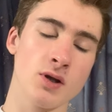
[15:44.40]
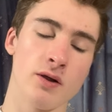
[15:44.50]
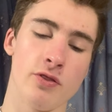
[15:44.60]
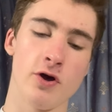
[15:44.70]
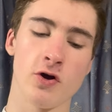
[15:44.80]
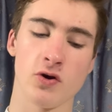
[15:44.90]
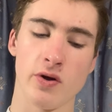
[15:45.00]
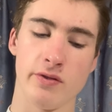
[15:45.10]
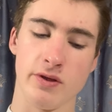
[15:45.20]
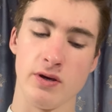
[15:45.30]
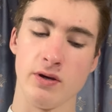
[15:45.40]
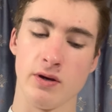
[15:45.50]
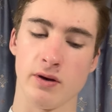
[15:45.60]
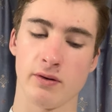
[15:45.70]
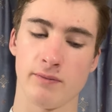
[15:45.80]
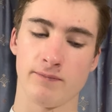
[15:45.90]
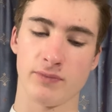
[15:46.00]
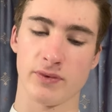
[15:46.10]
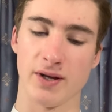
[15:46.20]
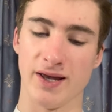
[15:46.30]
than the
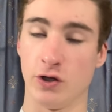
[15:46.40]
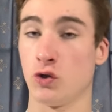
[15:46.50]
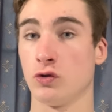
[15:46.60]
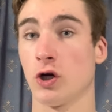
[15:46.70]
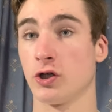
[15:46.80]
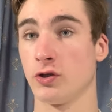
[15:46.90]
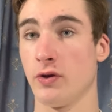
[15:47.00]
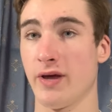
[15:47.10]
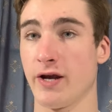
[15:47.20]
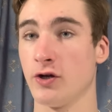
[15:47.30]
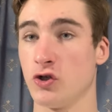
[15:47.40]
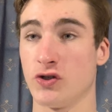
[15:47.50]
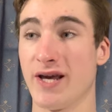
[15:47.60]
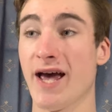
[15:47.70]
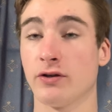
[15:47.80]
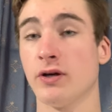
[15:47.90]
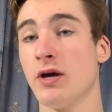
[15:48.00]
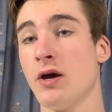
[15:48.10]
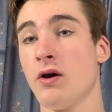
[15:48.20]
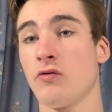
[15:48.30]
initial charge that they can just get
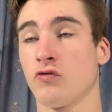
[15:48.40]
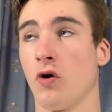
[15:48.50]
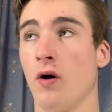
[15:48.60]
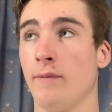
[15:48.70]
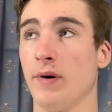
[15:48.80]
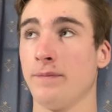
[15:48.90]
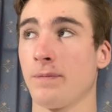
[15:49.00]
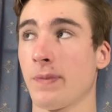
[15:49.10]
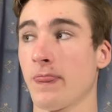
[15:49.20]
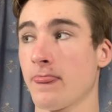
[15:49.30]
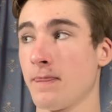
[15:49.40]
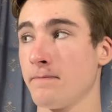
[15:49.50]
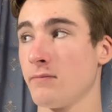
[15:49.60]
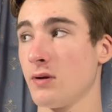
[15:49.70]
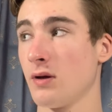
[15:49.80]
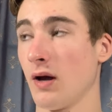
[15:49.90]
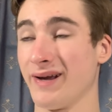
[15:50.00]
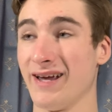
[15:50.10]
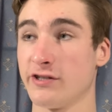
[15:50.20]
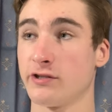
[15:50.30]
from, I
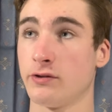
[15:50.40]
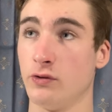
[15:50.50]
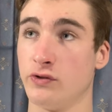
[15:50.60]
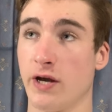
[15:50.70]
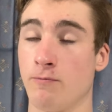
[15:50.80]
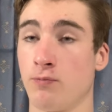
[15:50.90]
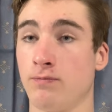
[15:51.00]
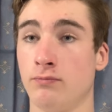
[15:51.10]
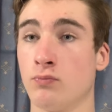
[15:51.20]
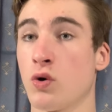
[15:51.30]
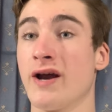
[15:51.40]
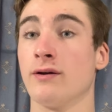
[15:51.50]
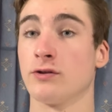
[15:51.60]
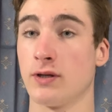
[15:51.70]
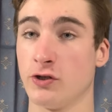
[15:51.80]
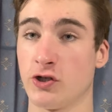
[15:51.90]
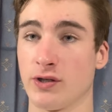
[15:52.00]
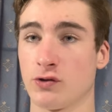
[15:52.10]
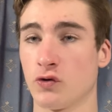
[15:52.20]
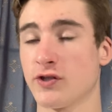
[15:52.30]
guess you'd say, brainless
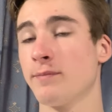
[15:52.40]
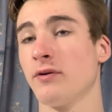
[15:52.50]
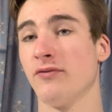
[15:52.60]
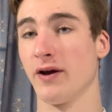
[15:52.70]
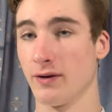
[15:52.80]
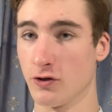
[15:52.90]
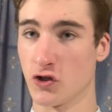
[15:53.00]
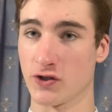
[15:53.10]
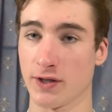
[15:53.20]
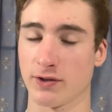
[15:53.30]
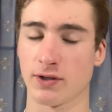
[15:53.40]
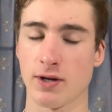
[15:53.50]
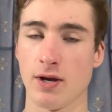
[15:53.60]
logistics or simplified logistics.